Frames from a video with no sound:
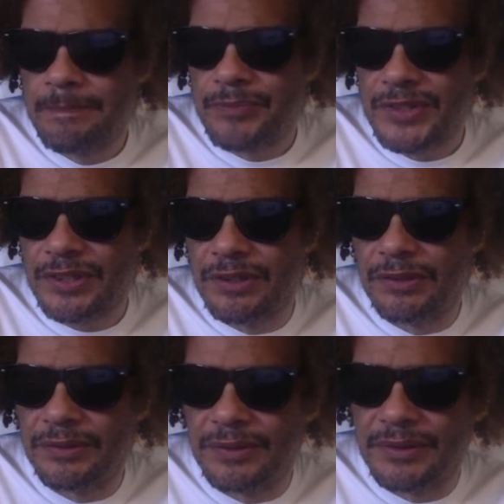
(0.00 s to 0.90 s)

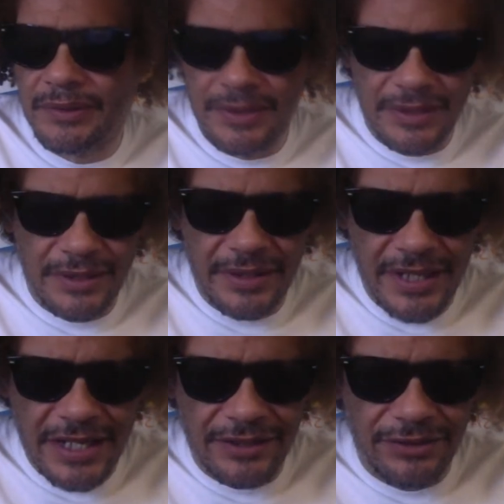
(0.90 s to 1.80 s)
So they
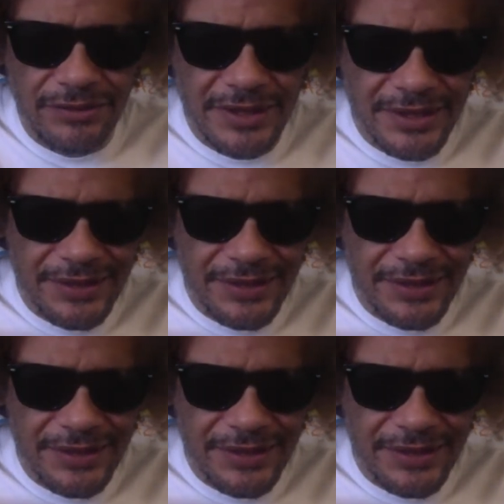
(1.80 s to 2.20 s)
got to do this